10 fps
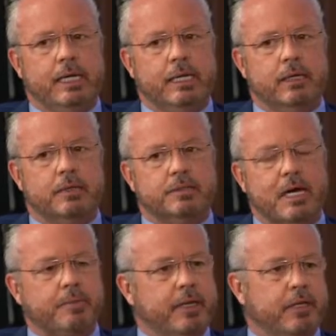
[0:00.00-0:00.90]
And on
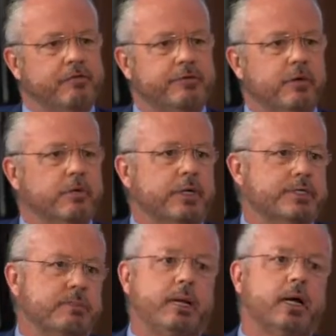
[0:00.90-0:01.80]
top of that, every voter
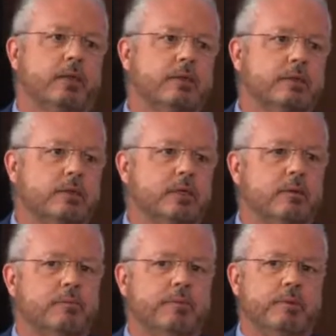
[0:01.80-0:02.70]
gets a
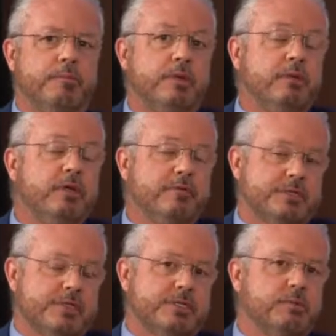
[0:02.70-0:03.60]
ballot. The beauty
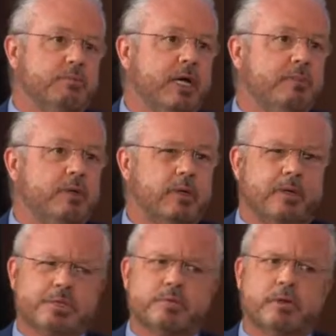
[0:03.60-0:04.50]
of the system, in my
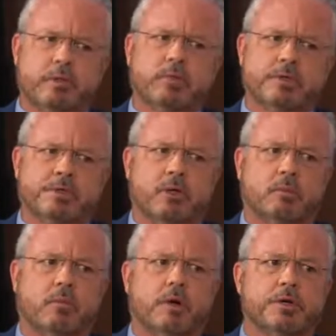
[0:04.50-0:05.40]
opinion, this is what we really
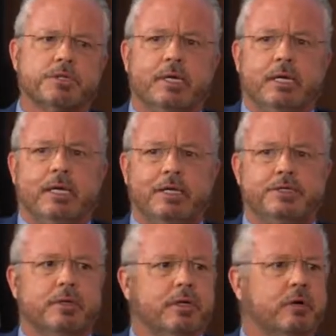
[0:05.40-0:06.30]
saw in March,
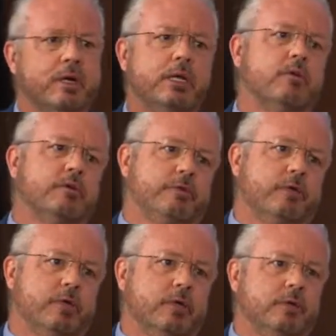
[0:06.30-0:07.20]
is you can go anywhere to
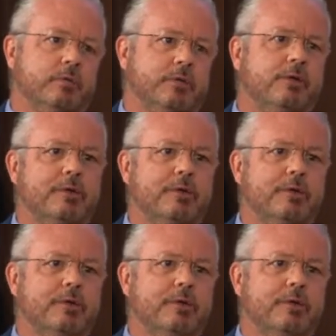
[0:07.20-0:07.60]
vote now.